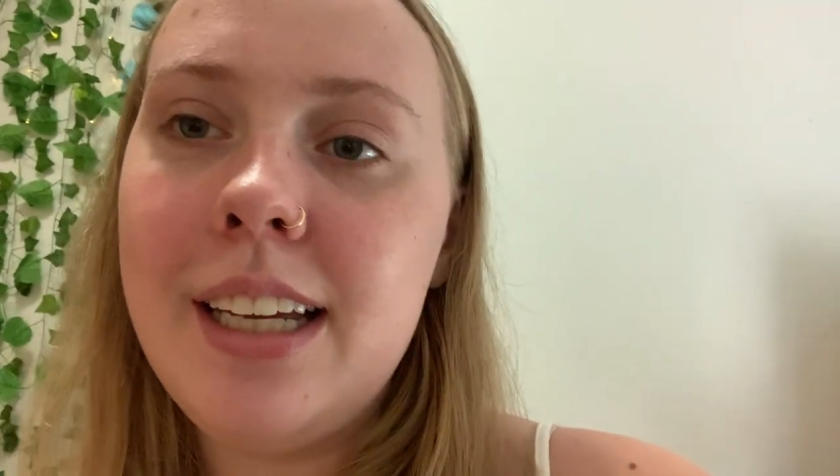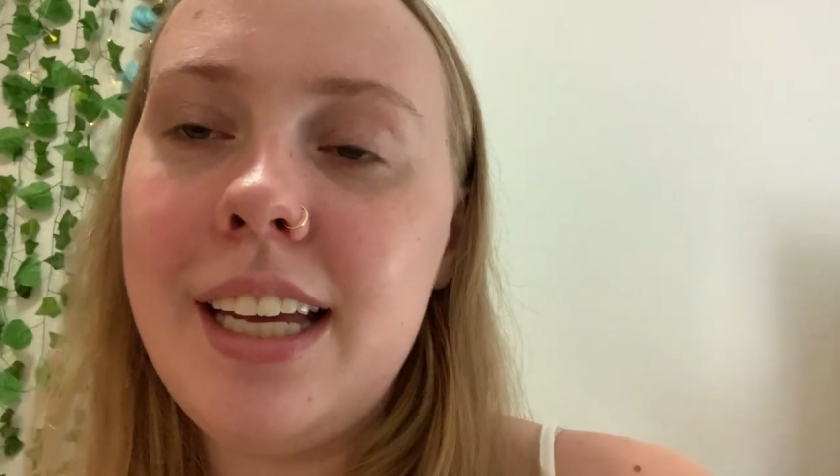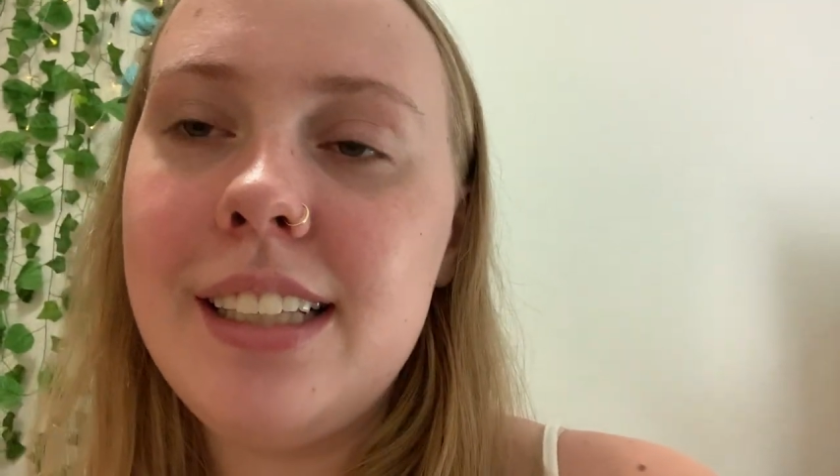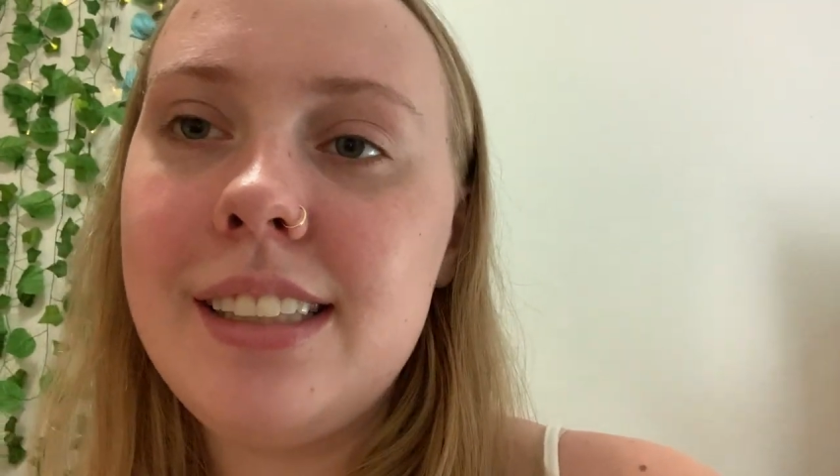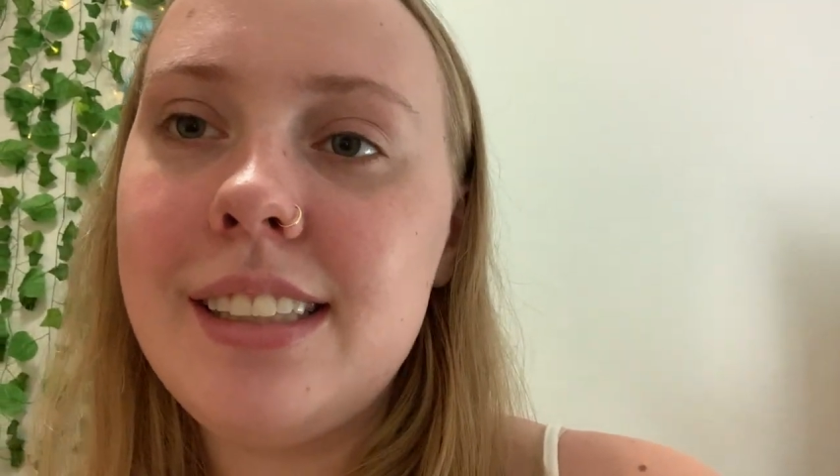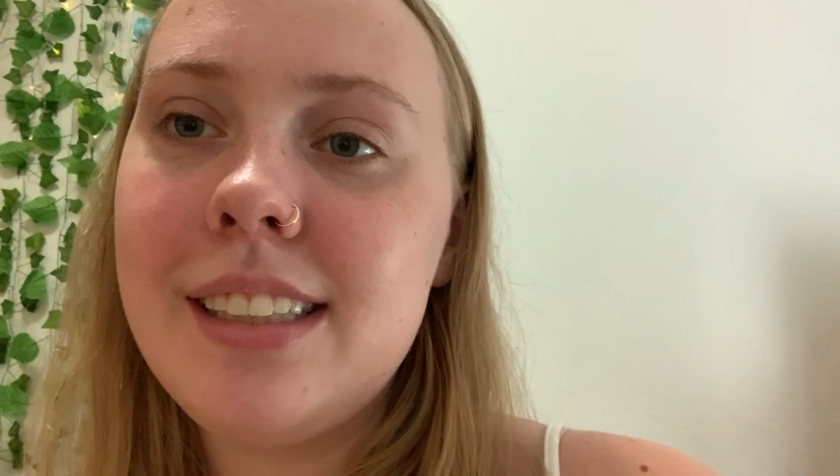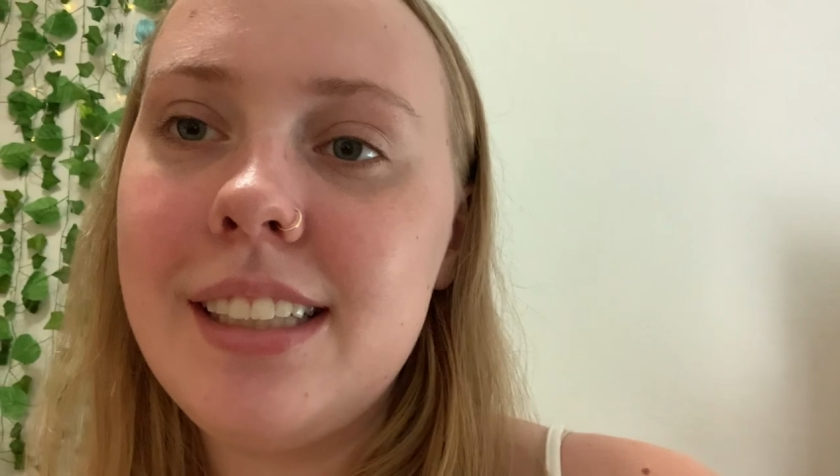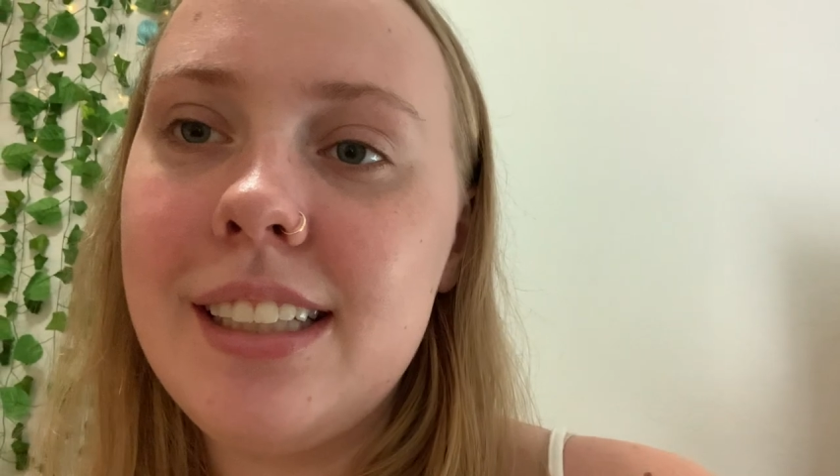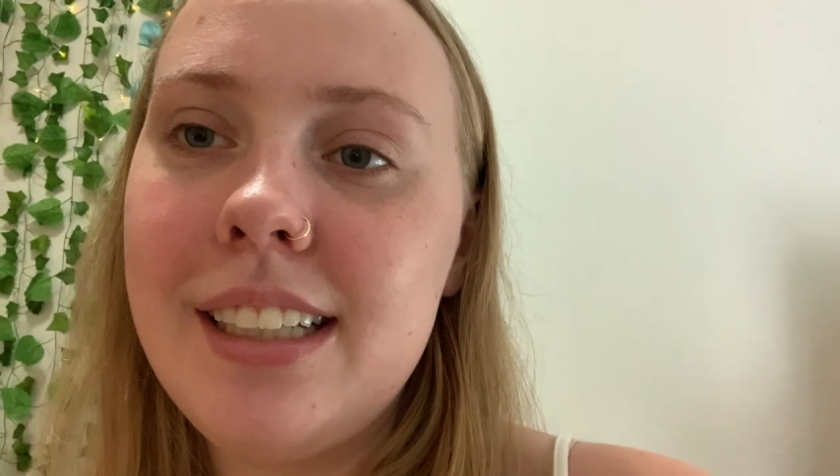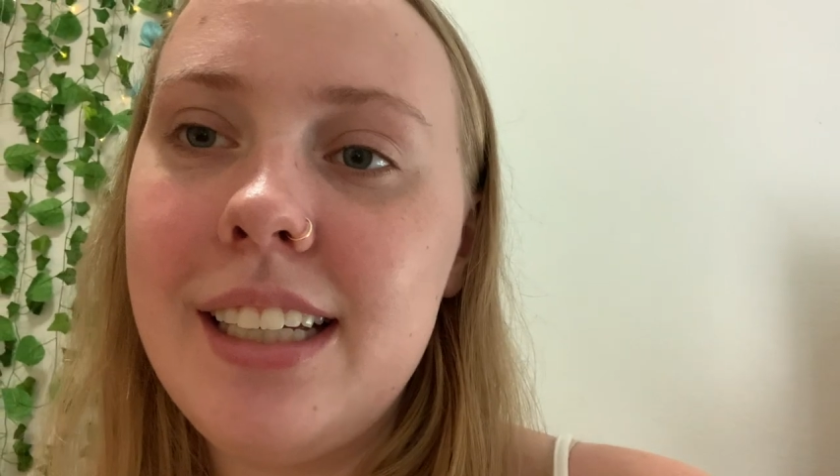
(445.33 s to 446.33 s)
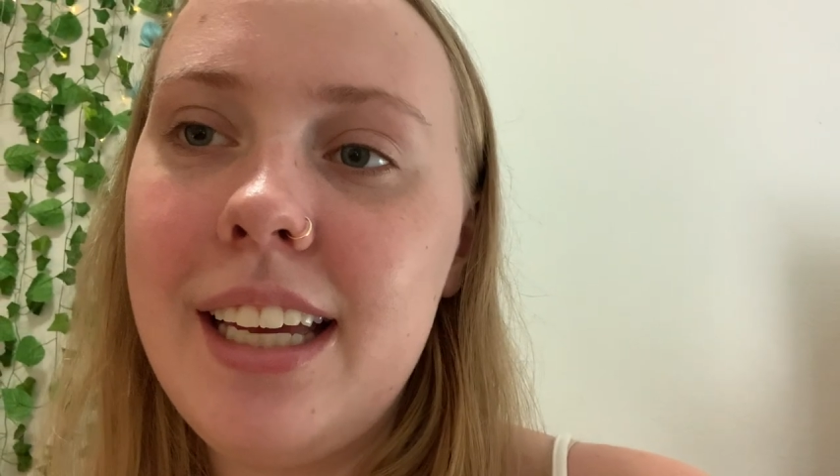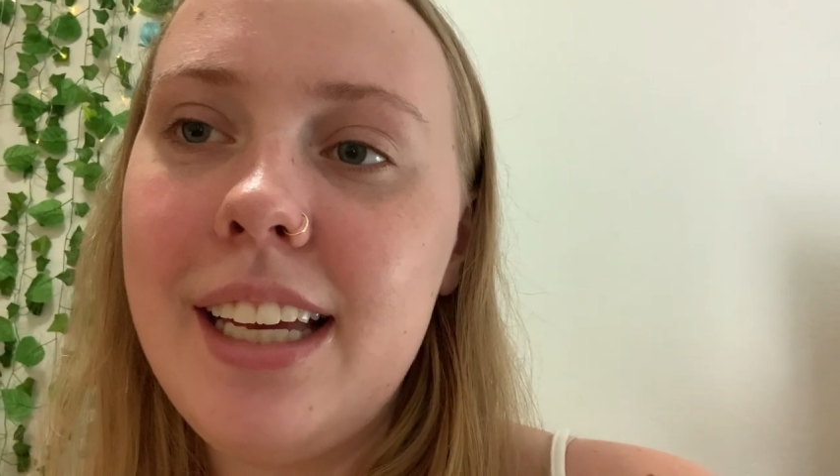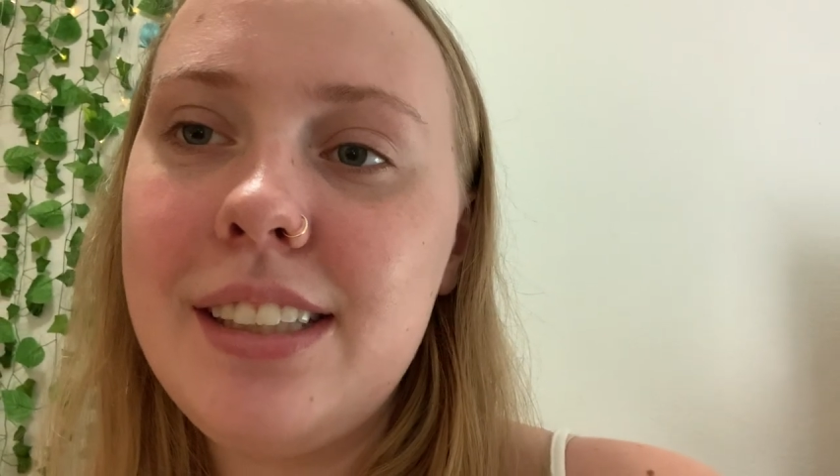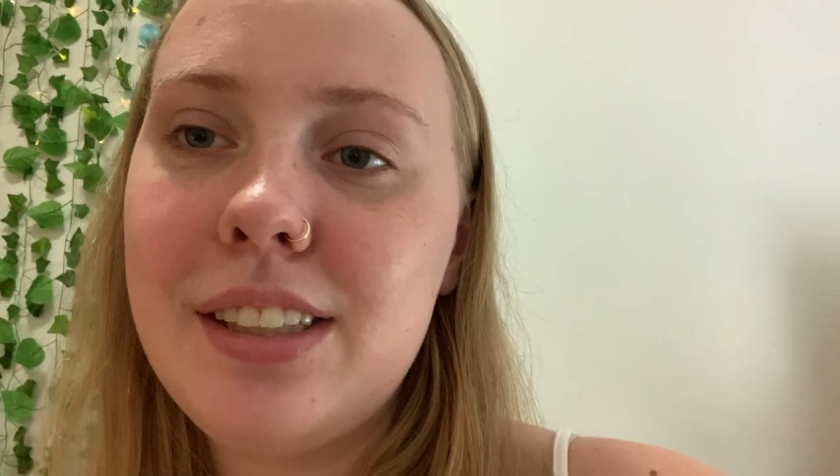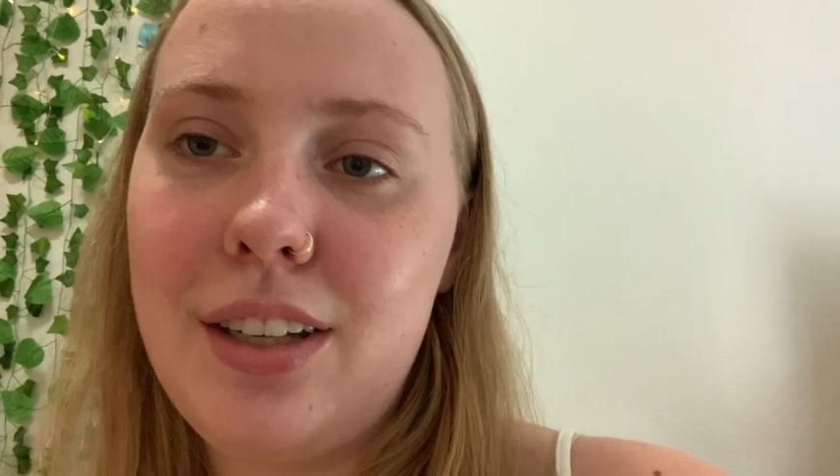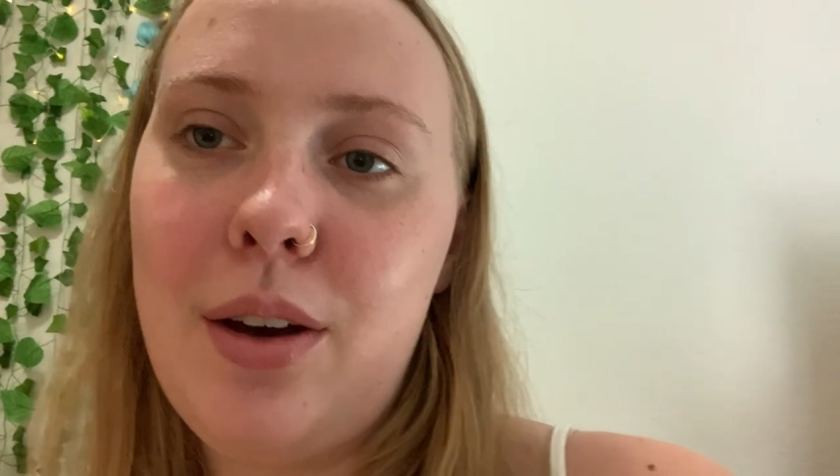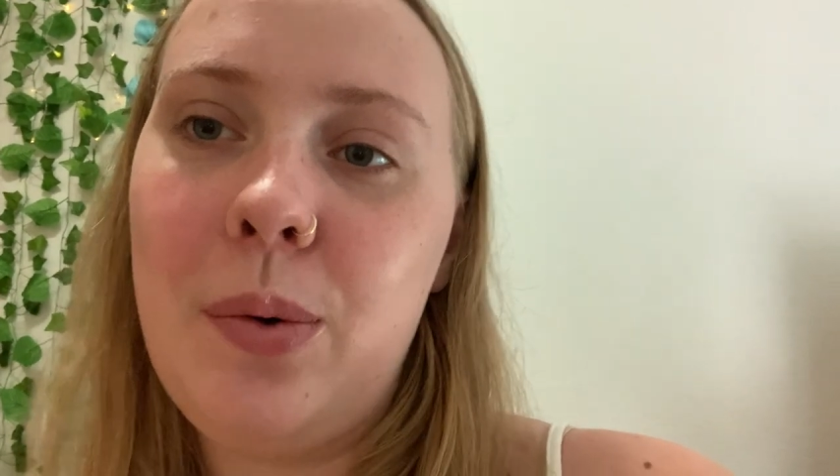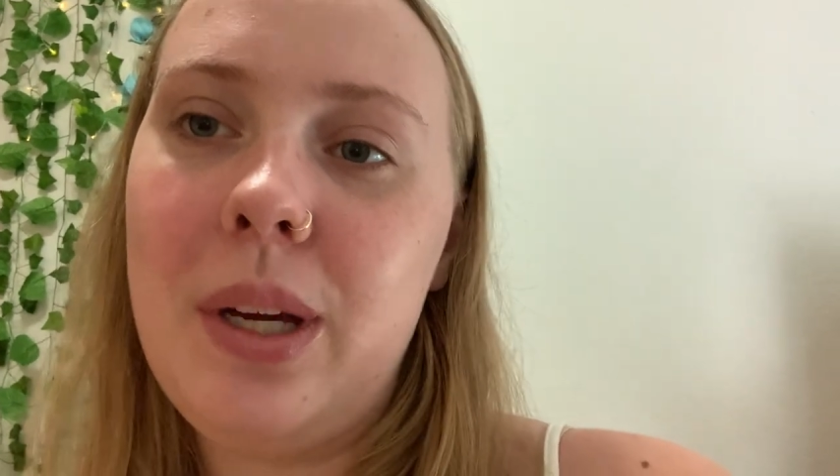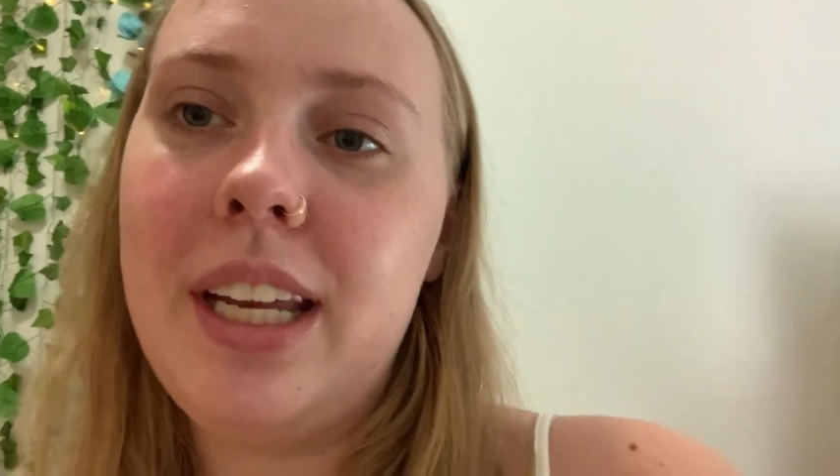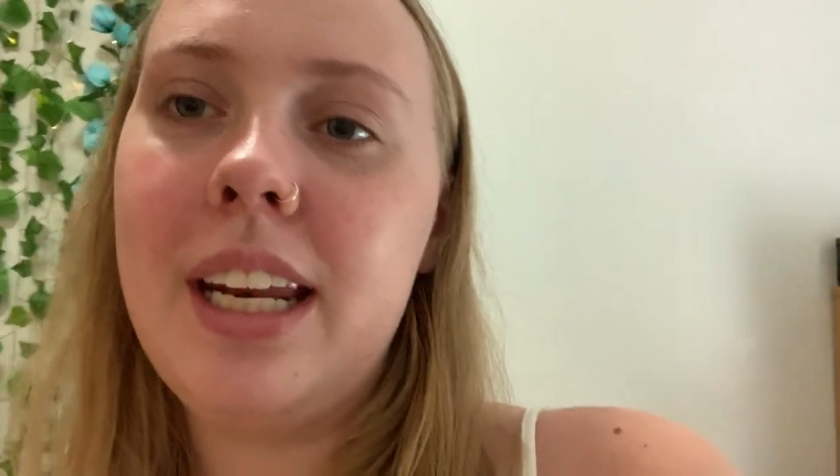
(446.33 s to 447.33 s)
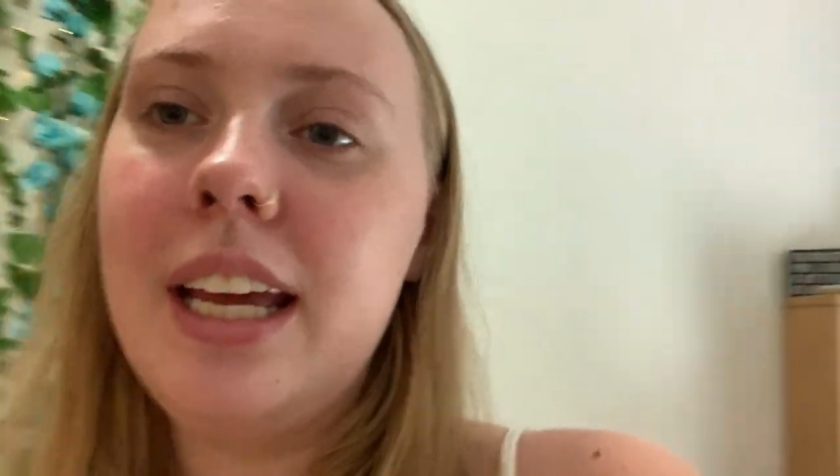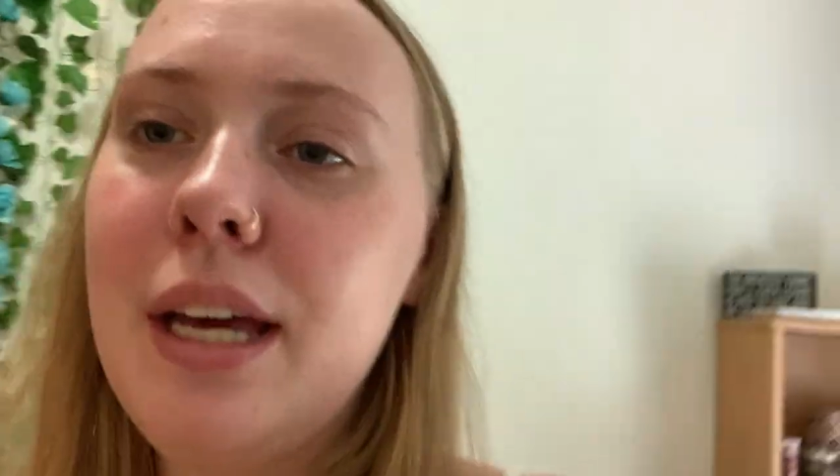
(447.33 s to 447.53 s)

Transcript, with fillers: it's it's going.